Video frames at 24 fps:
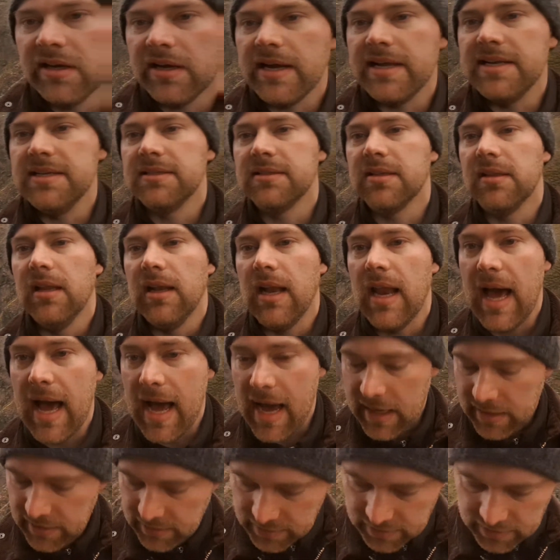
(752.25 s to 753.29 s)
into the
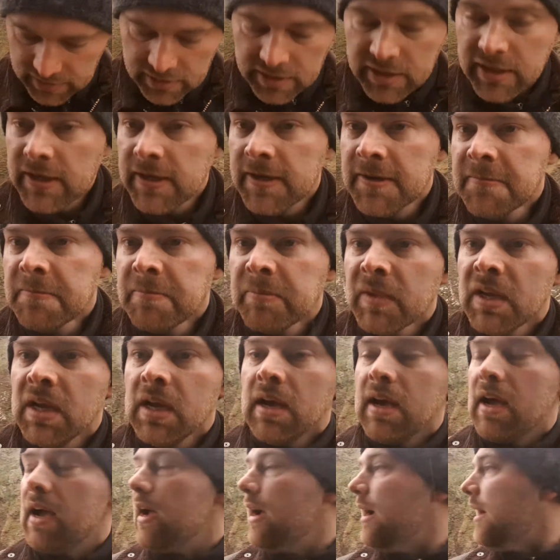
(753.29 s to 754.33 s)
land.
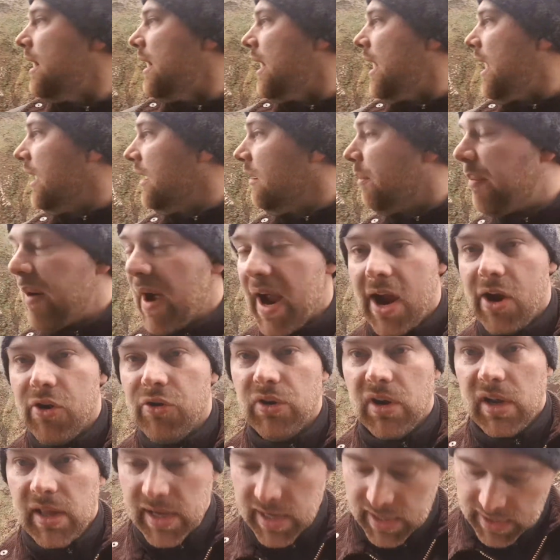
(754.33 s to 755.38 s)
And
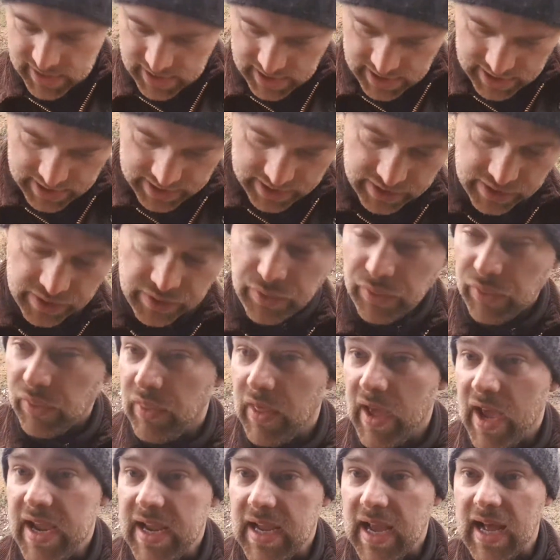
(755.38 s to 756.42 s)
apparently,
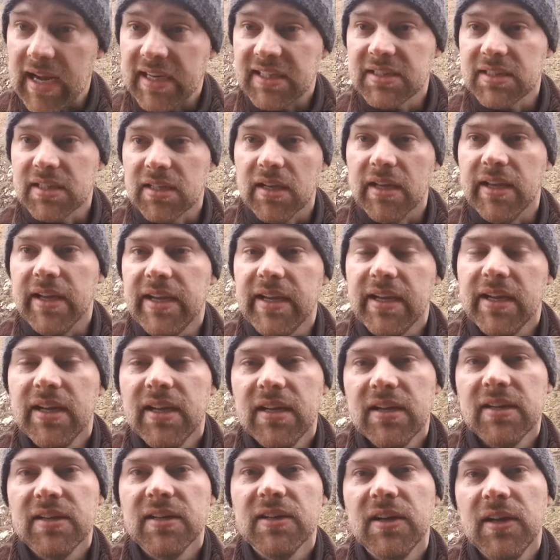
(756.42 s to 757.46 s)
they actually
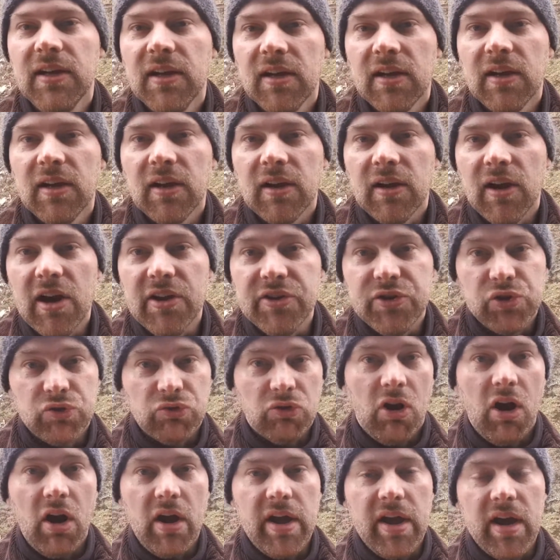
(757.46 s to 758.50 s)
are
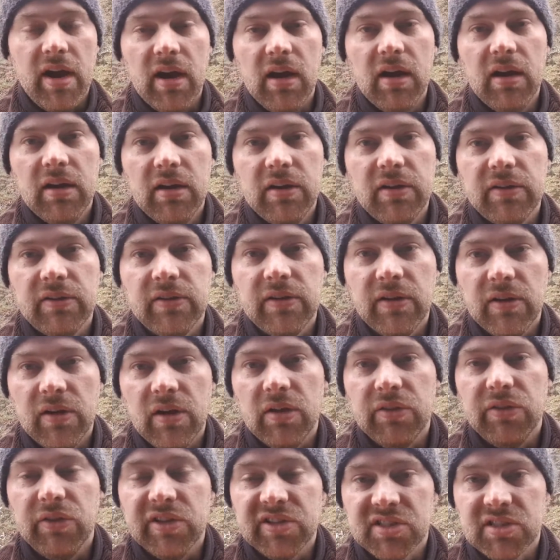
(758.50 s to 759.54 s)
drier.
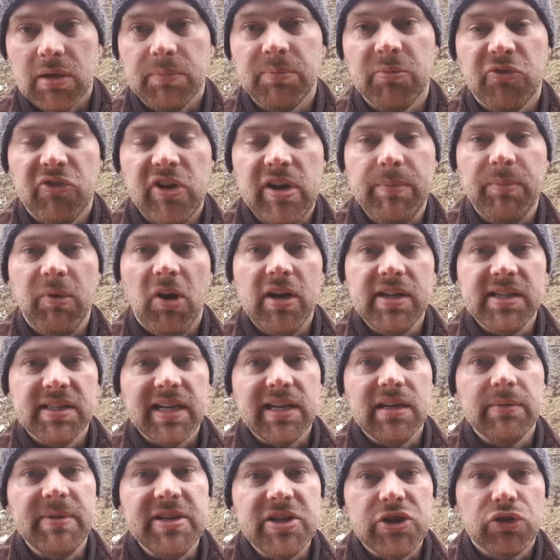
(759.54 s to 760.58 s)
The submarine mines tend
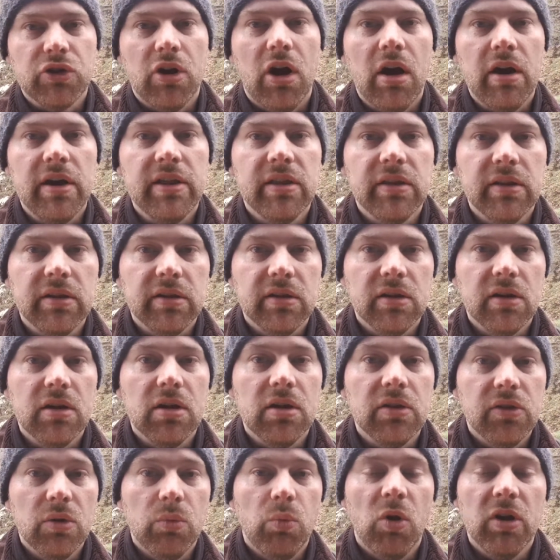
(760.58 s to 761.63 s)
to be drier than
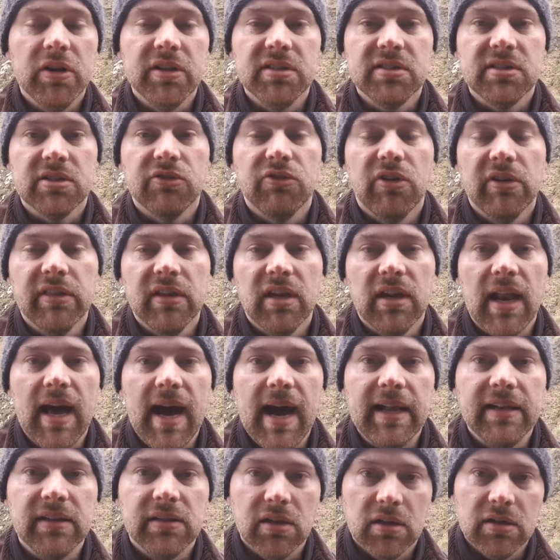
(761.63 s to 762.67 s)
the ones that are on the
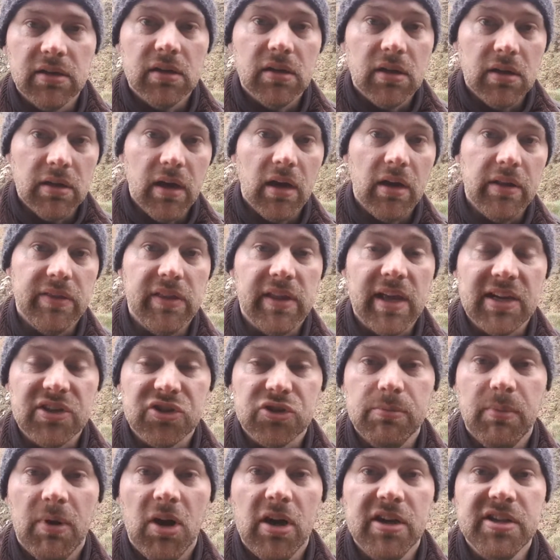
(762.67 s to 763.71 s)
land, on the actual
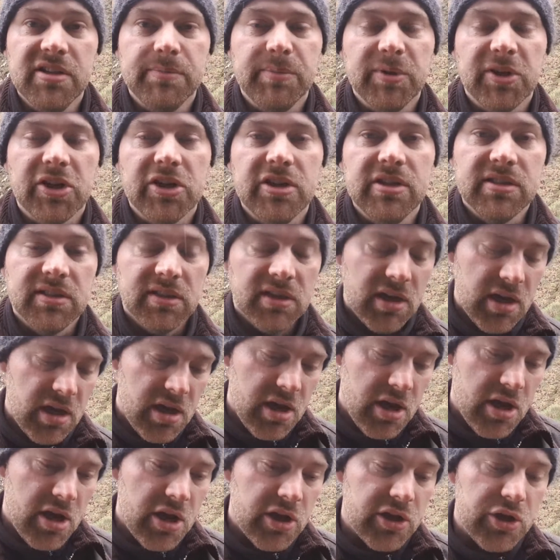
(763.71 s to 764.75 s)
mines, because
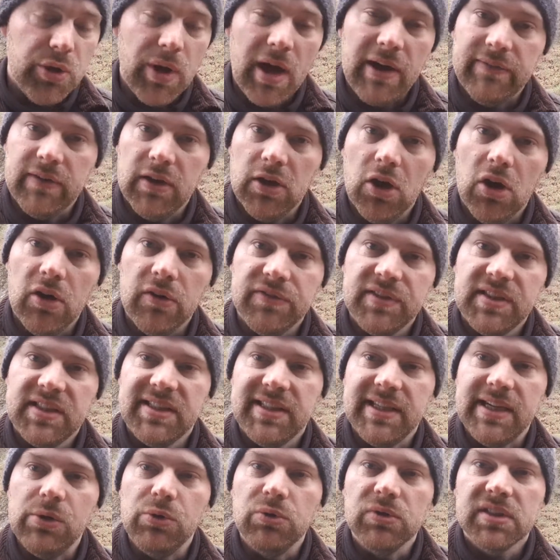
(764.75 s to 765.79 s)
you have a lot of
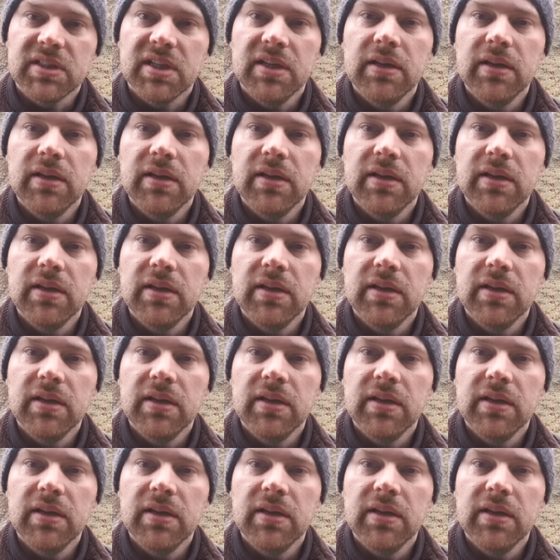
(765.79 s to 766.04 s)
silt